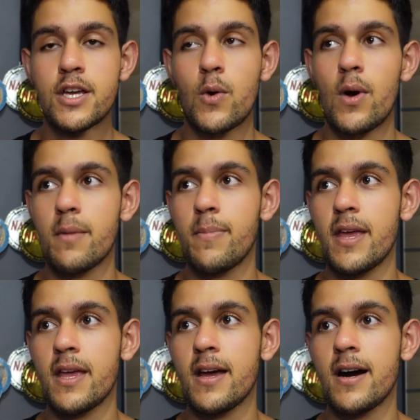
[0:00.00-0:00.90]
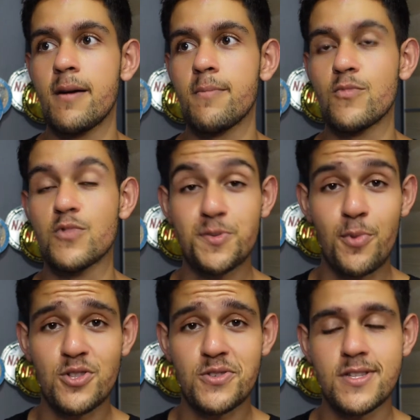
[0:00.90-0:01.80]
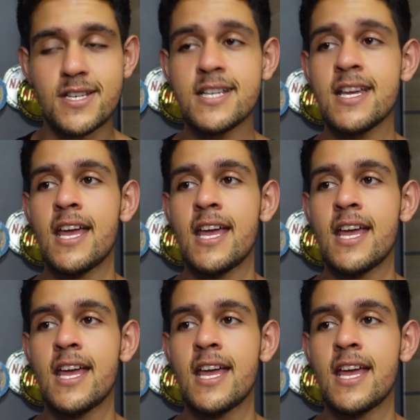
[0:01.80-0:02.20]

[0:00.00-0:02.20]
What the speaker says: quite a big response on that